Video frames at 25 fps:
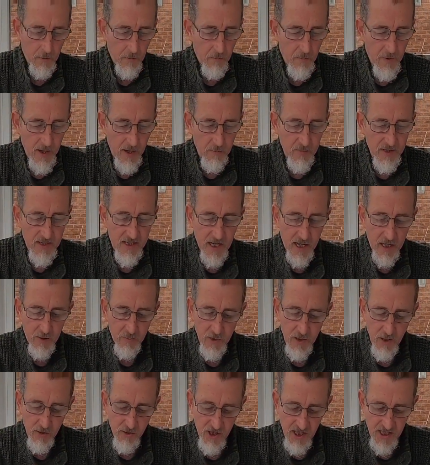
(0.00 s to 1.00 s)
me and my dad,
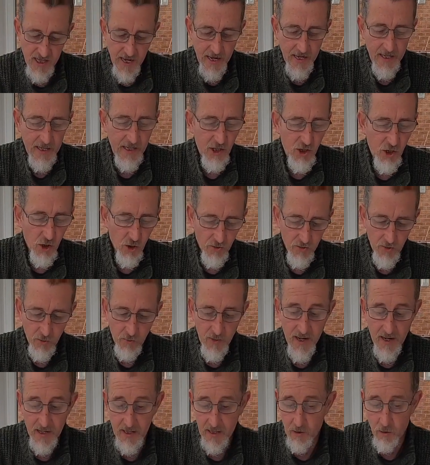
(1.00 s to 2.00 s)
we used to get each other,
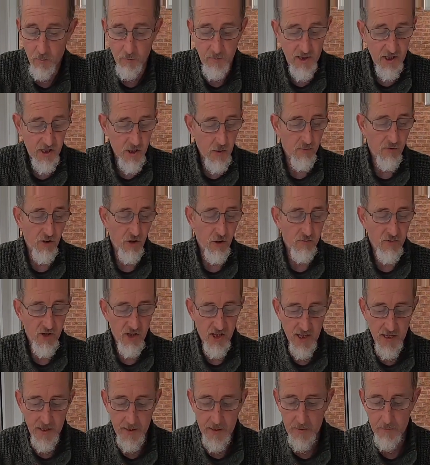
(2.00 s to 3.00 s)
we had a little piece of
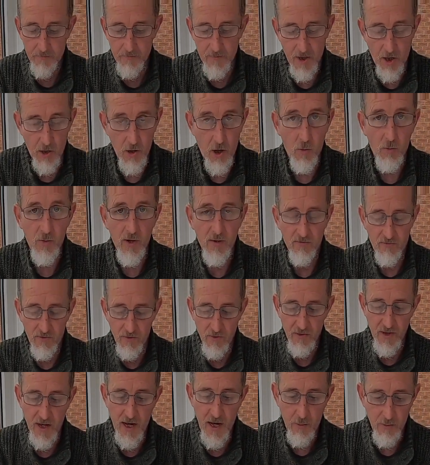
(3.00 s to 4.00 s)
broomstick and hold it
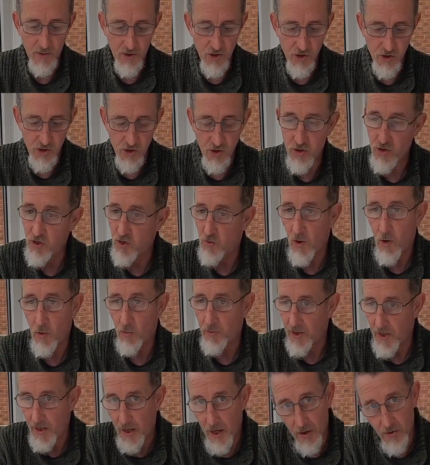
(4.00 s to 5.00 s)
through there, and we just used to
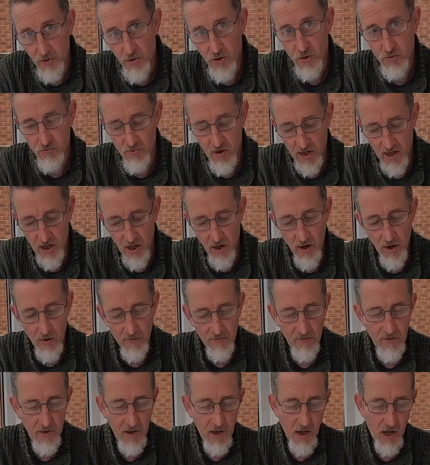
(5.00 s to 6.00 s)
hold it and just reel it
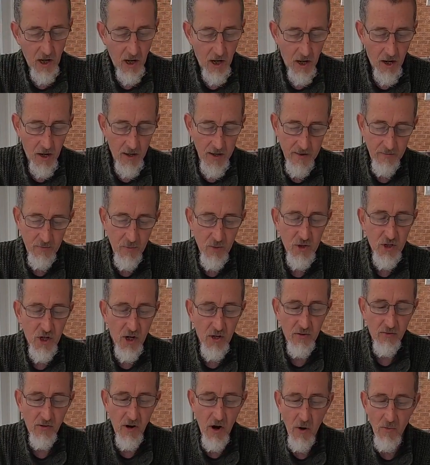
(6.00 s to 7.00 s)
off. If we was
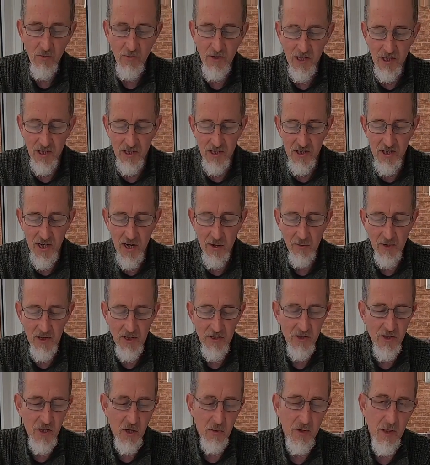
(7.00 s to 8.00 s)
on our own, you know, let's say we
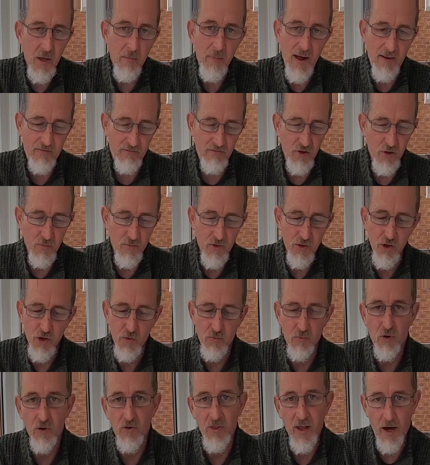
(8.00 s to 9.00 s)
used to go in the bathroom and
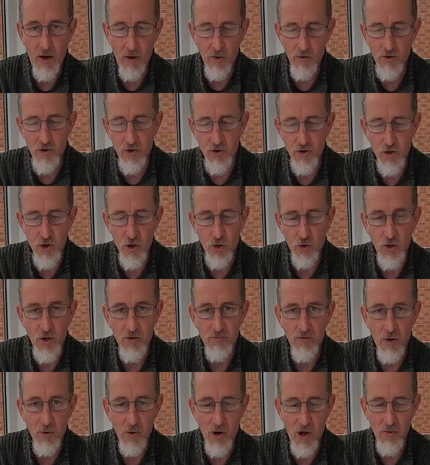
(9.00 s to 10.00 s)
just put that onto the
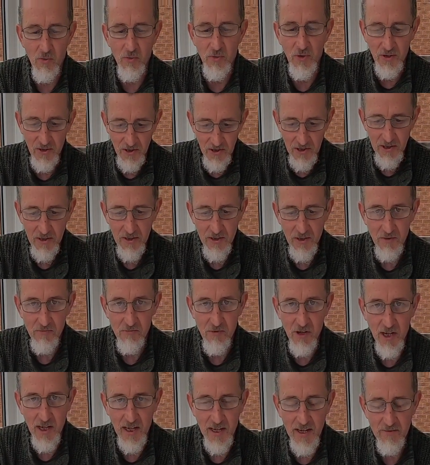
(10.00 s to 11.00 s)
toilet roll holder and
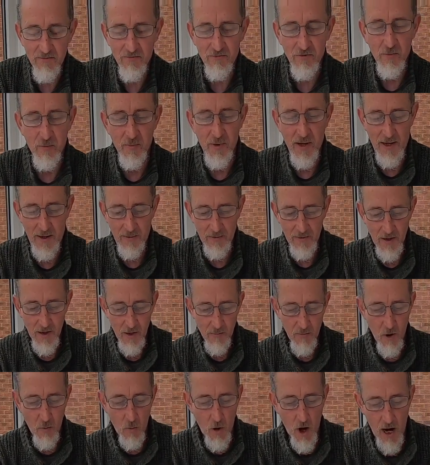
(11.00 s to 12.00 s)
reel it in from that.
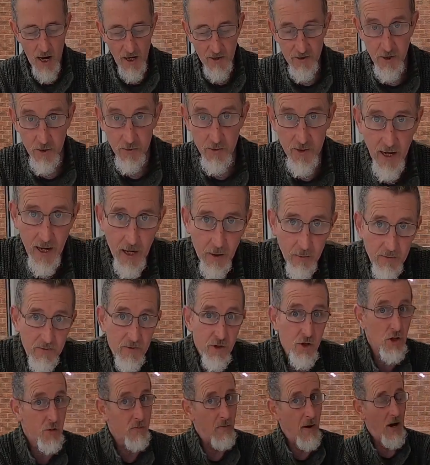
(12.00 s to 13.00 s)
But what I do now,
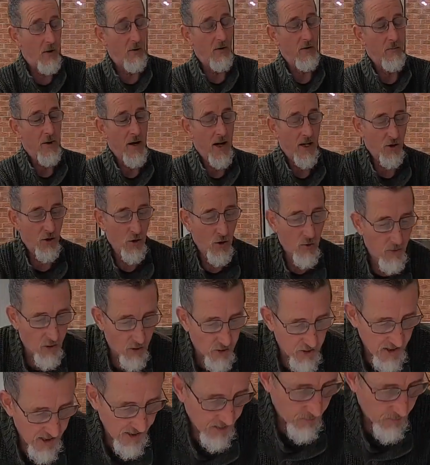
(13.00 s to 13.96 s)
just bear with me, I should have brought